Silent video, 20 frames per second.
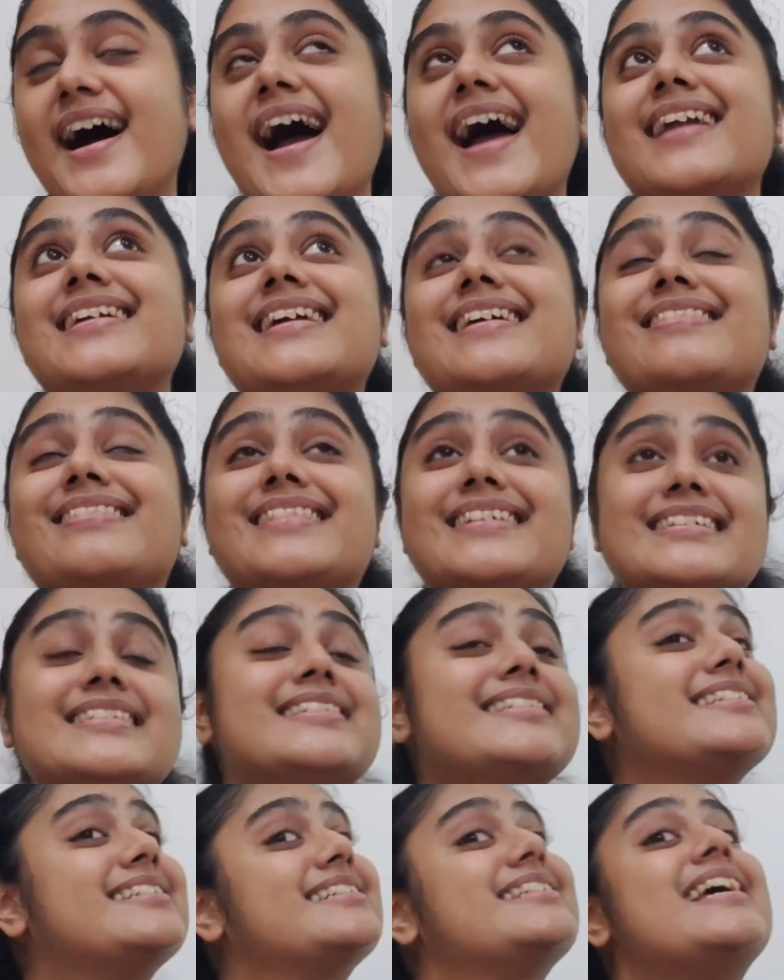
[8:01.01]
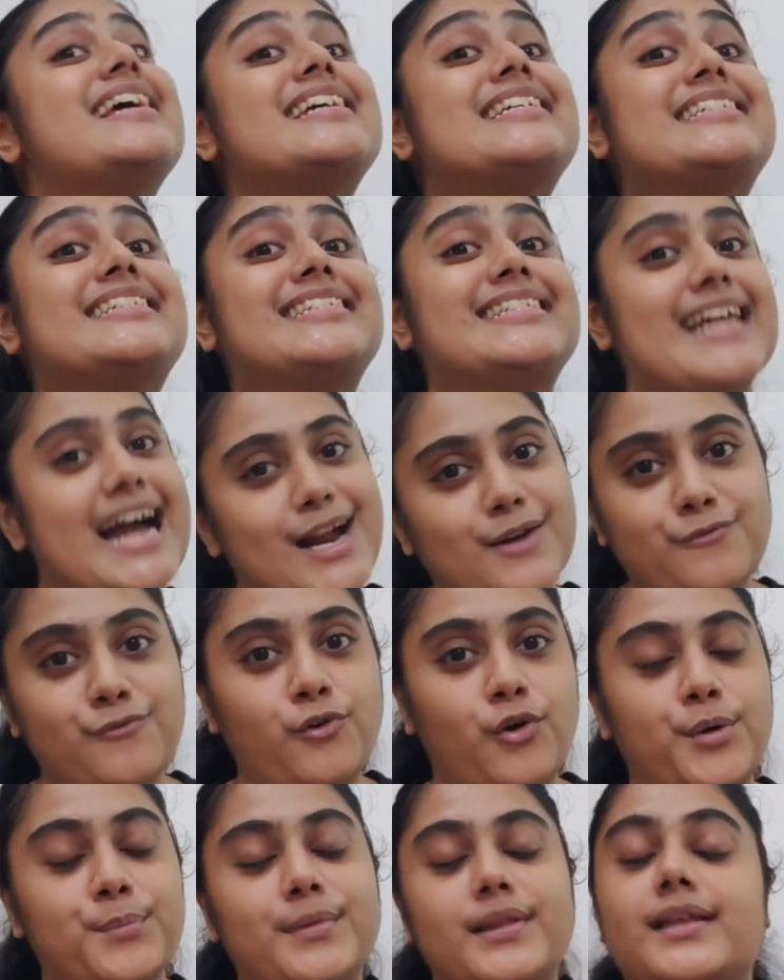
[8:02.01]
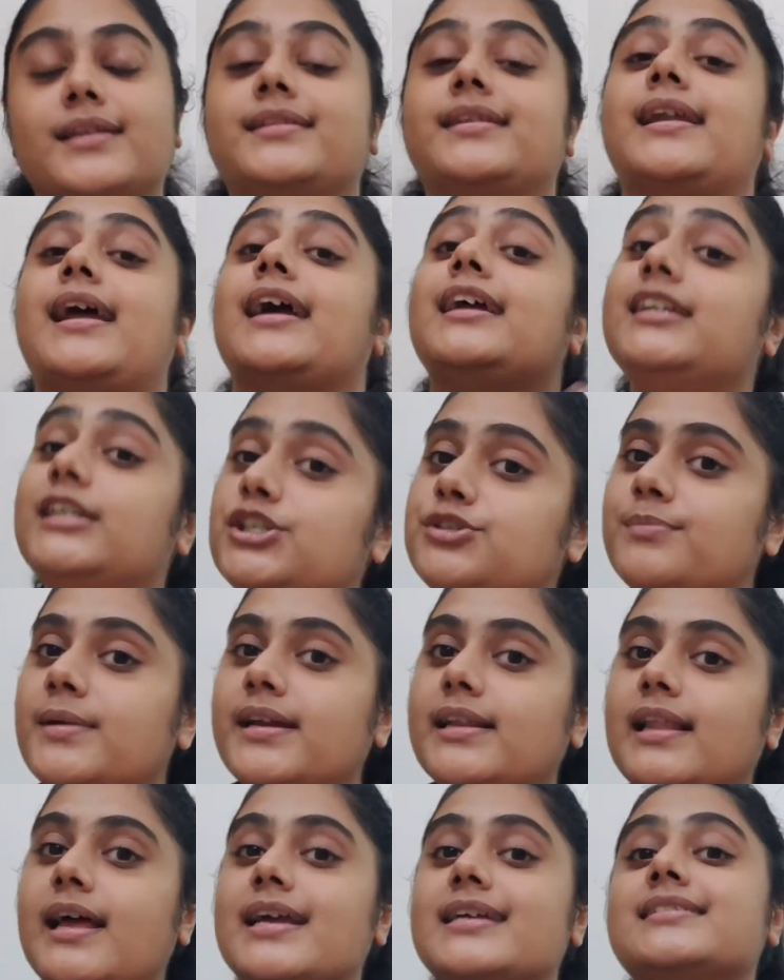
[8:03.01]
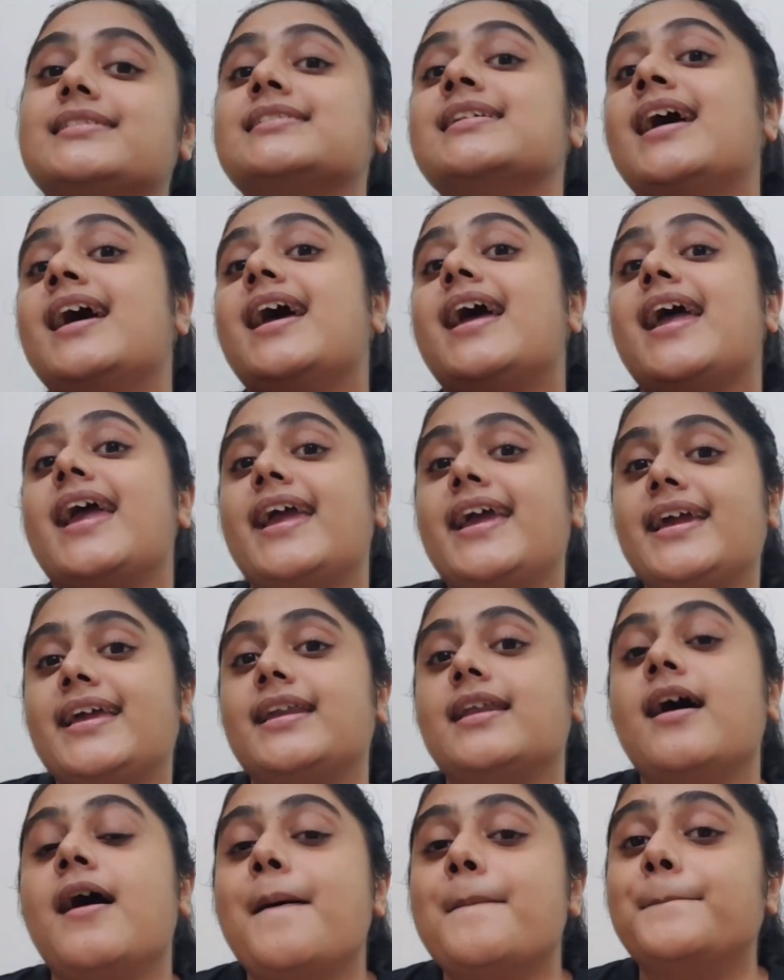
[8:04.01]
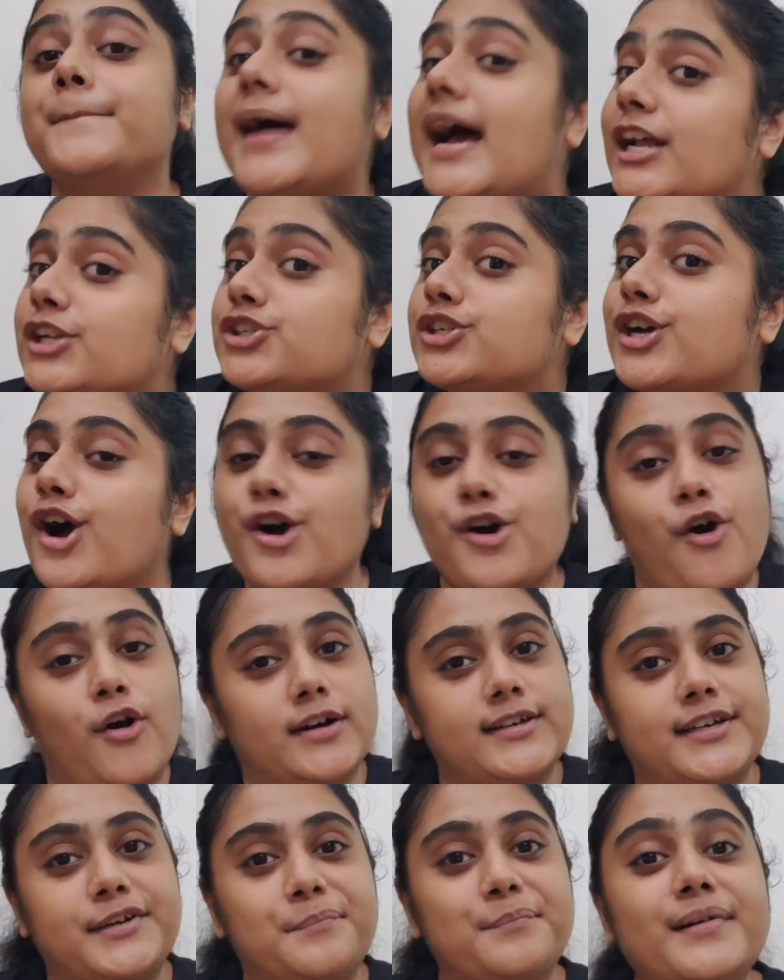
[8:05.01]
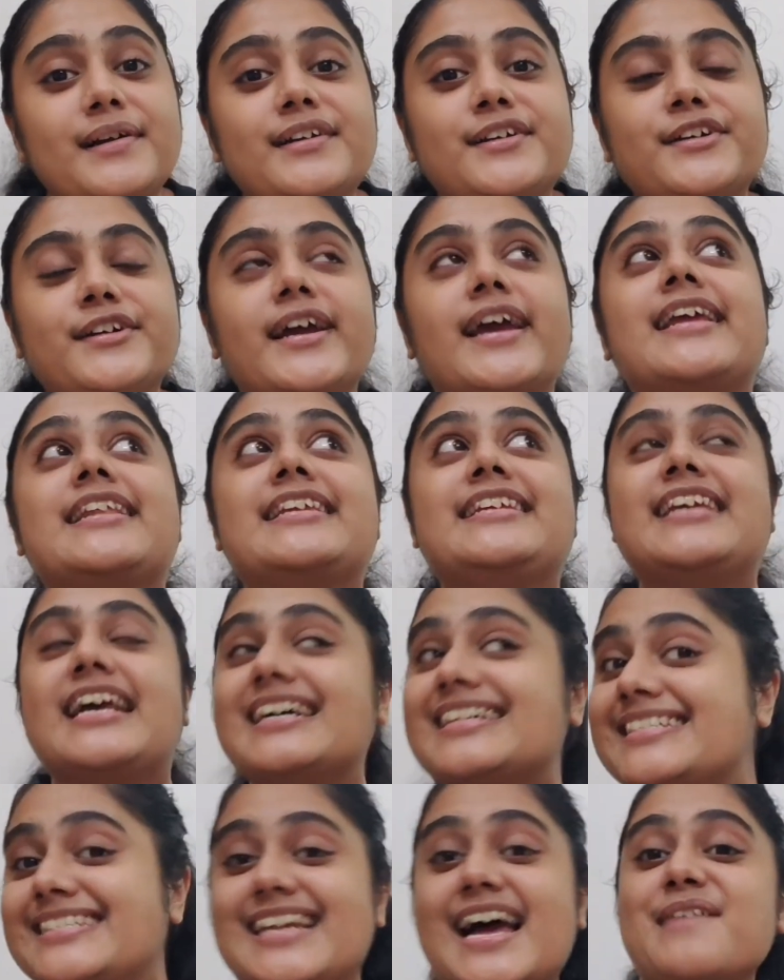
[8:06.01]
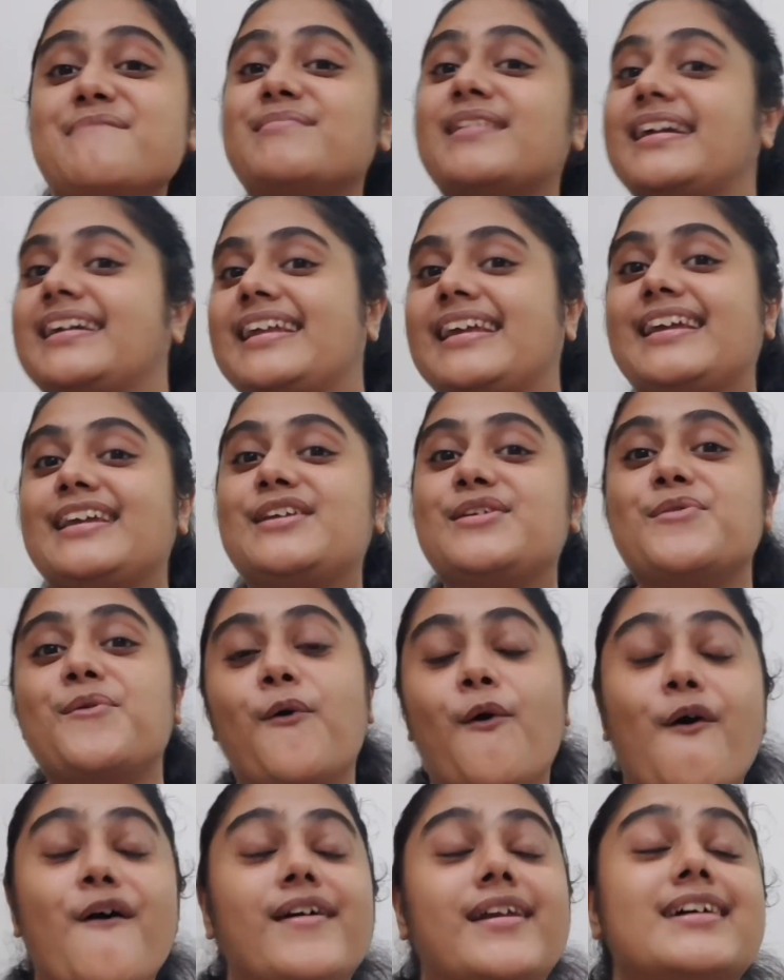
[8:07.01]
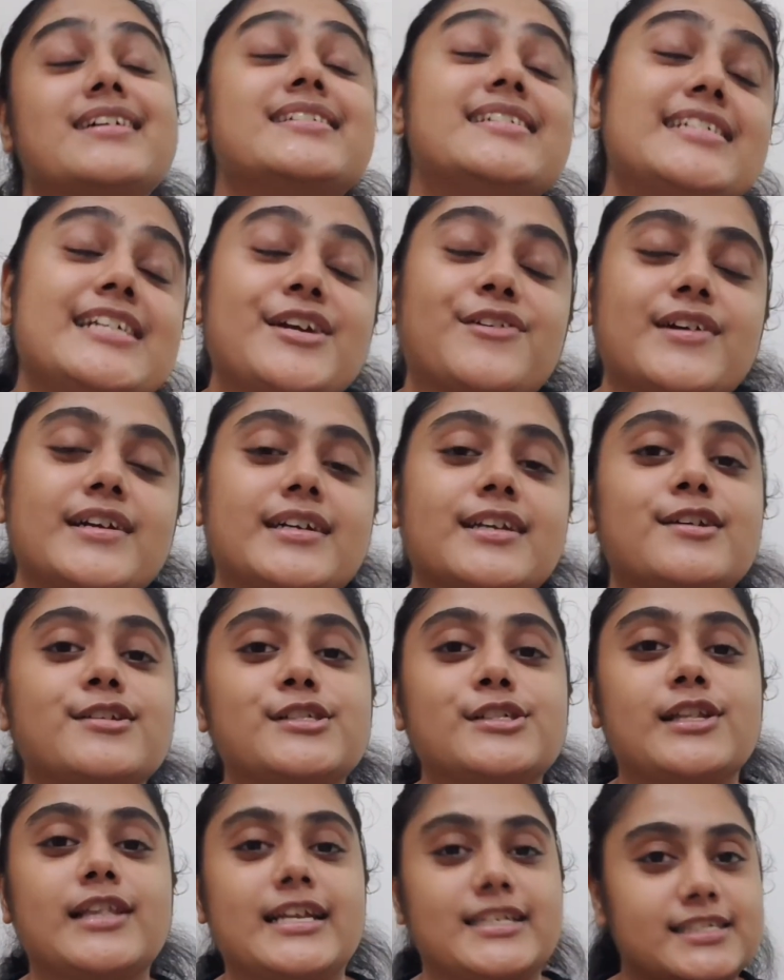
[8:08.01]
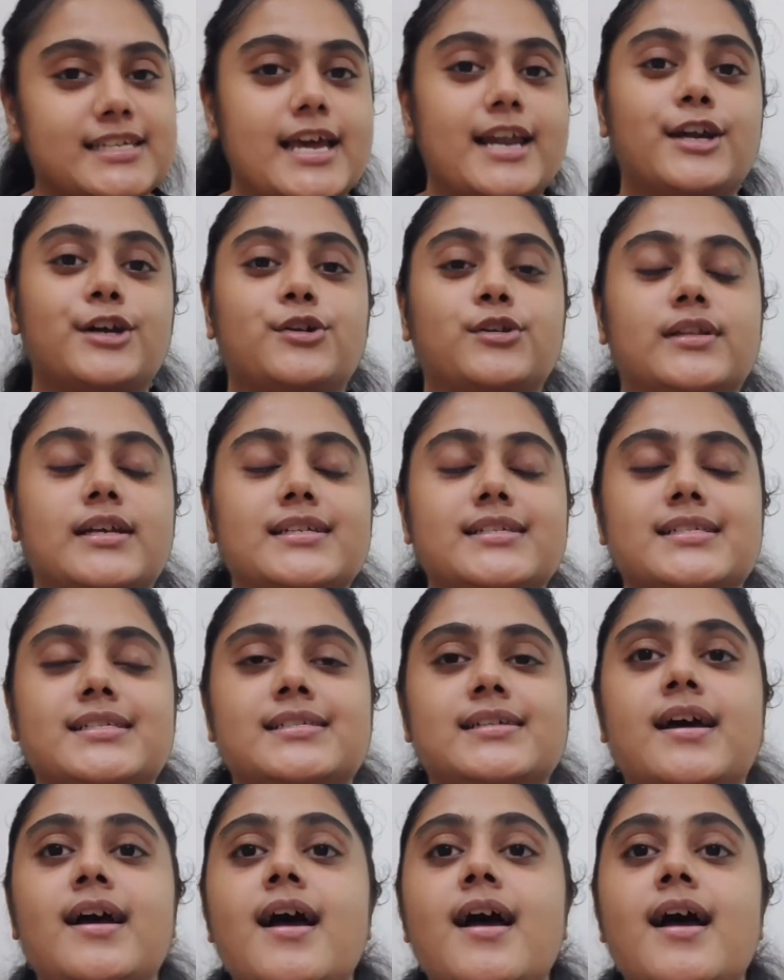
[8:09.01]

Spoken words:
And this is the exact formula that I teach my clients in Magic Content Builder. And yes, I'm letting you on a secret. So let's get into this.